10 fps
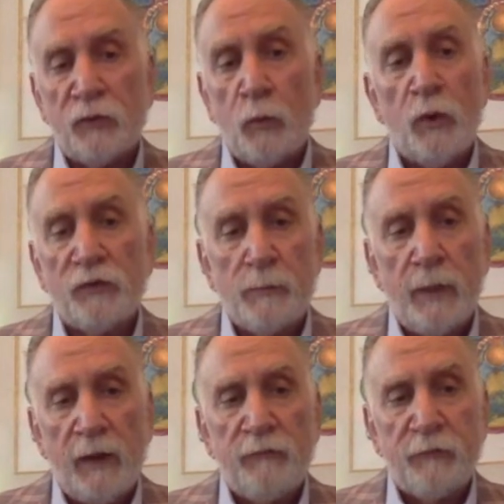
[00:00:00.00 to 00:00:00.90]
so it wasn't
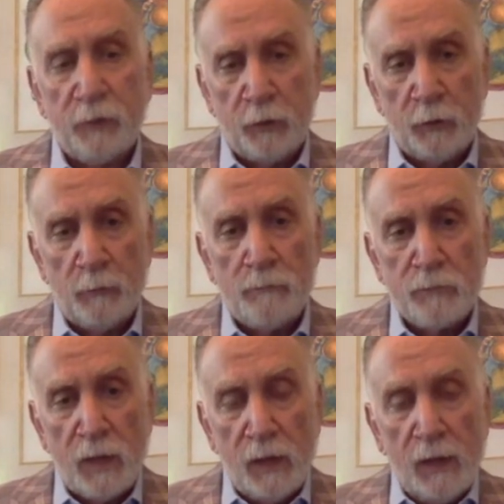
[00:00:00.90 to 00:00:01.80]
made for you.
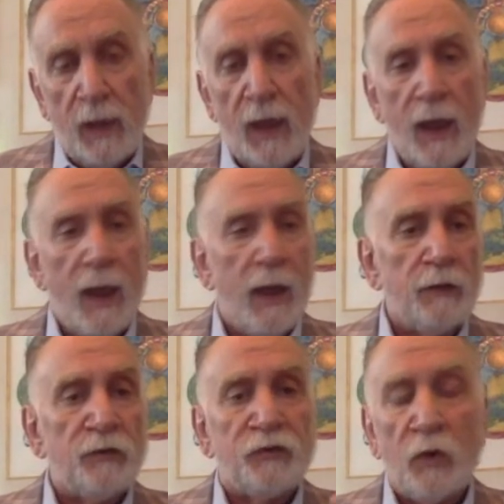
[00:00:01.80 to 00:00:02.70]

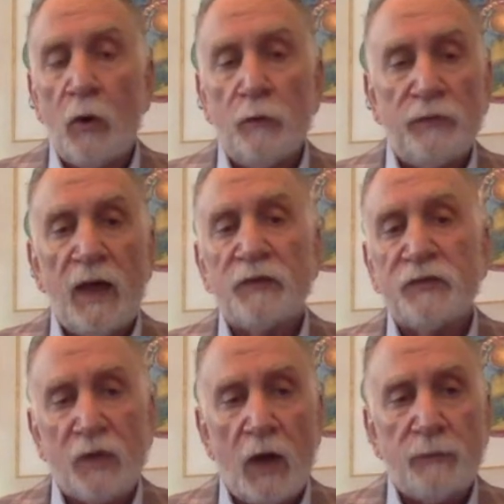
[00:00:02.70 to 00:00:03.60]
And so
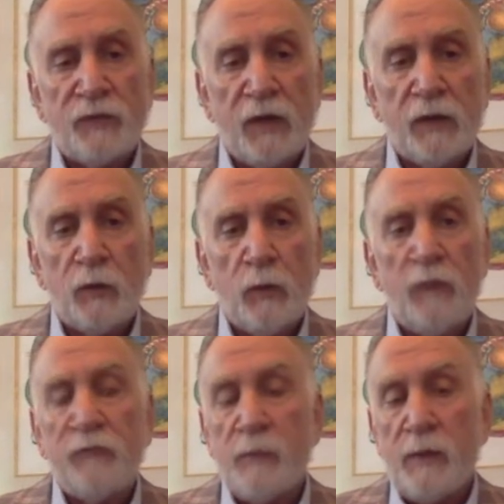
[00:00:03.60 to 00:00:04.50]
that's time taken
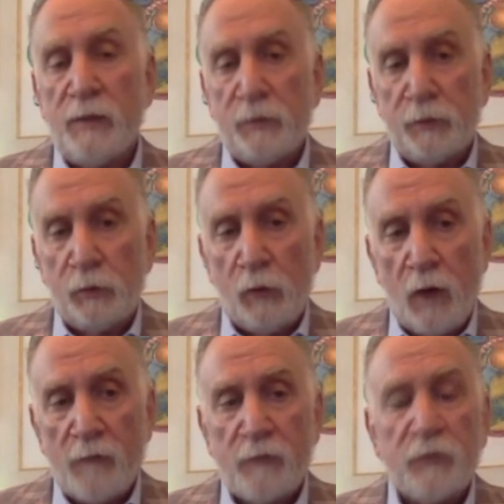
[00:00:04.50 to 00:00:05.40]
away from either your
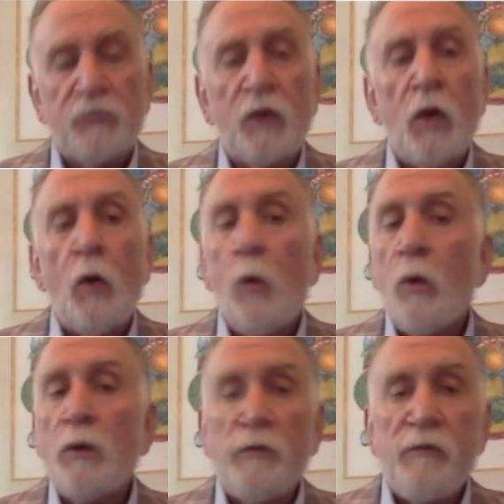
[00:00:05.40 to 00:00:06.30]
office
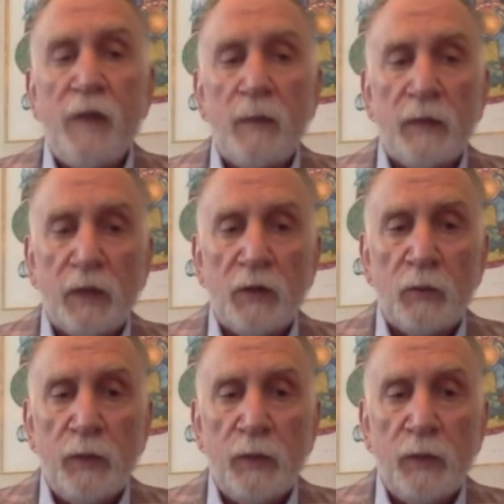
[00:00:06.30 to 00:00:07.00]
or your family on the